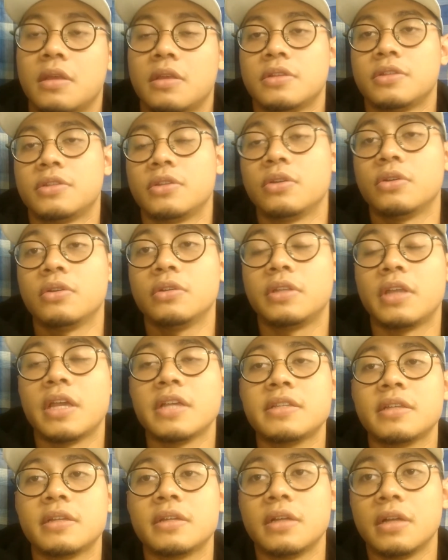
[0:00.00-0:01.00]
So
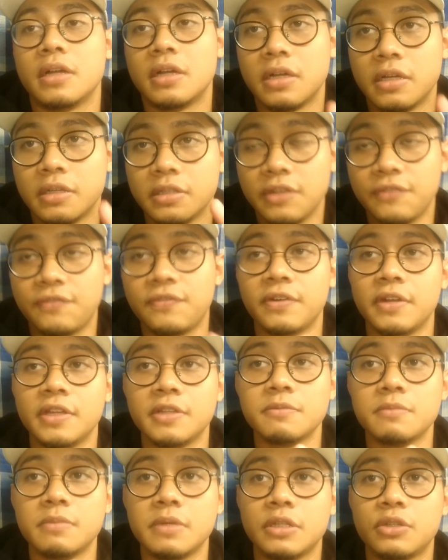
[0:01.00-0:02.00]
there's a
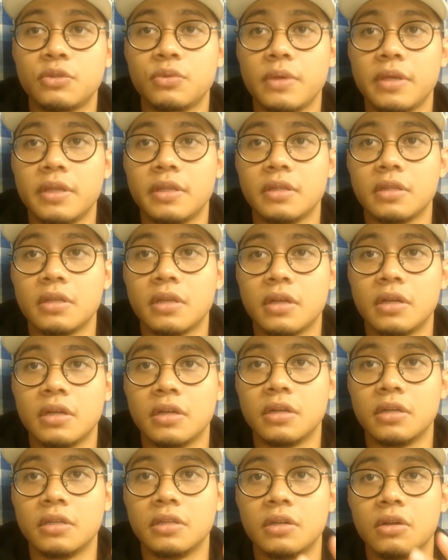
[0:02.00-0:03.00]
difference between
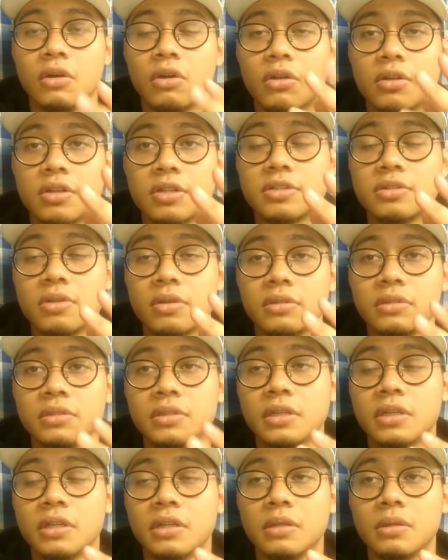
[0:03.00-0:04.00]
the
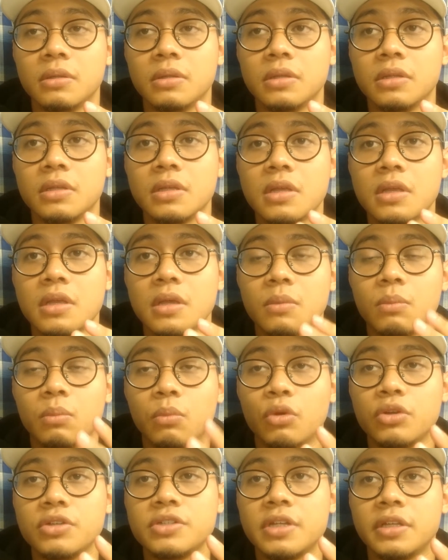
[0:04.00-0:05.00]
horizontal
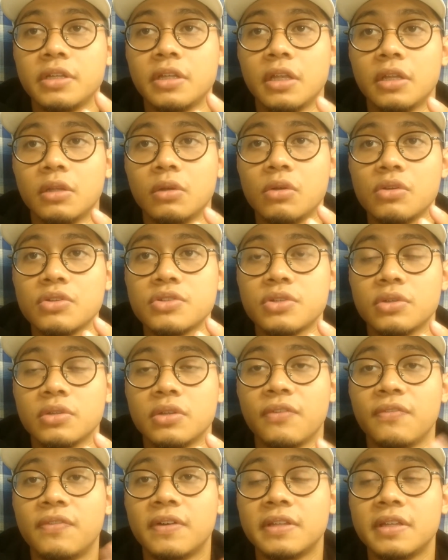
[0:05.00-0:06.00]
motion and also
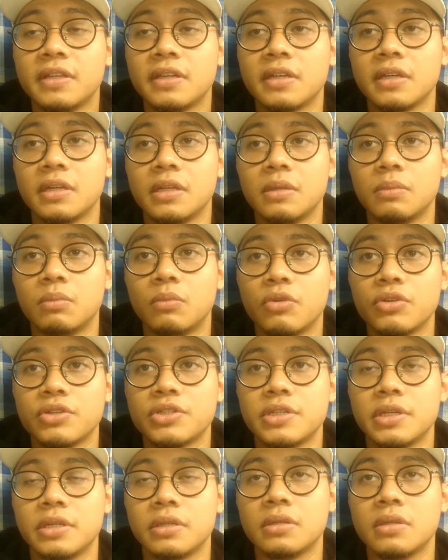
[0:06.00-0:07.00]
the vertical
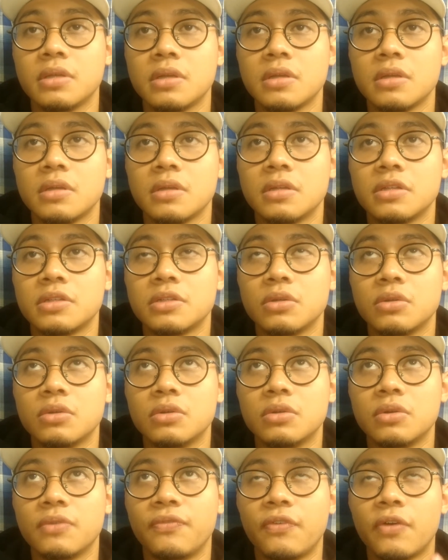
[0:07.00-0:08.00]
motion.
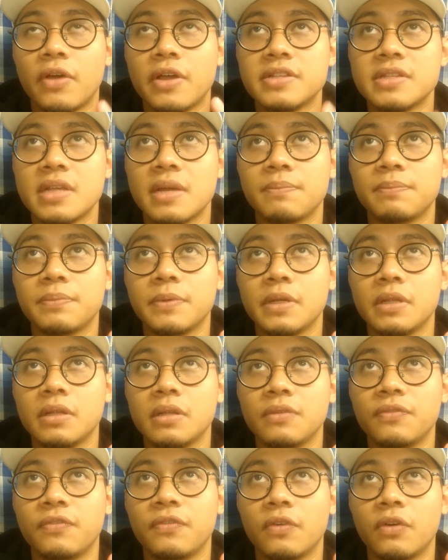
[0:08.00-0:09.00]
So for
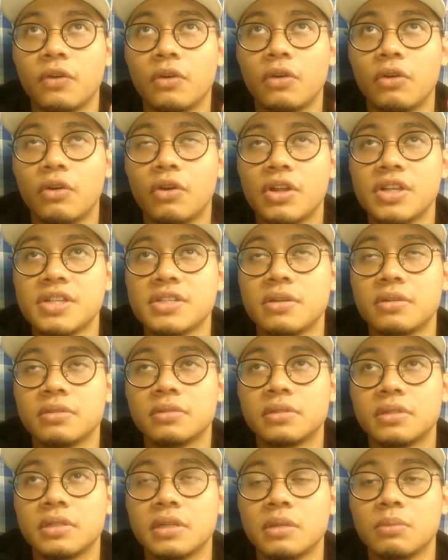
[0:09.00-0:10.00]
example, for
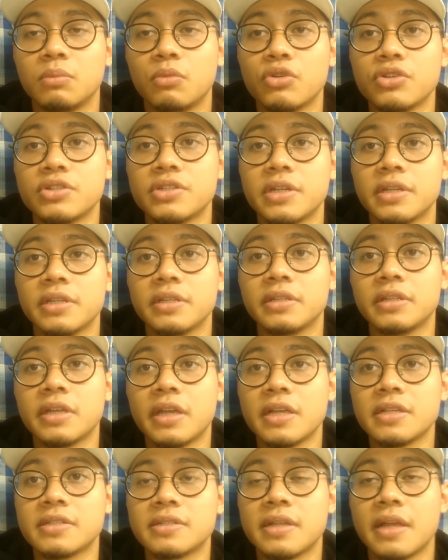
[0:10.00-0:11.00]
horizontal motion,
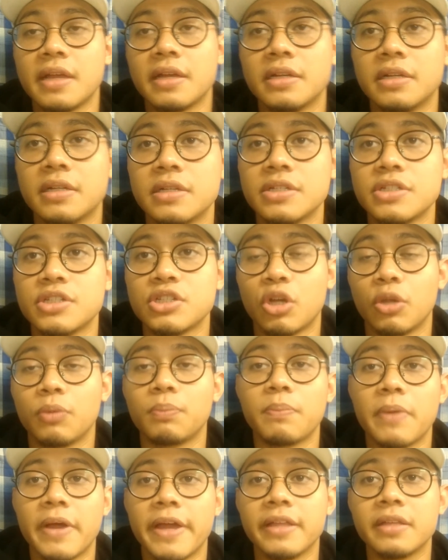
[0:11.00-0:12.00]
there is like a
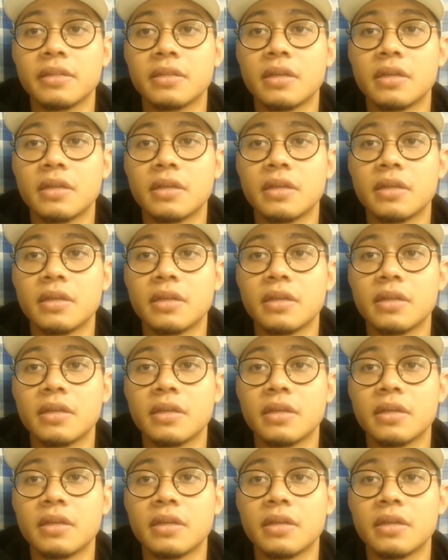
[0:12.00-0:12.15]
short path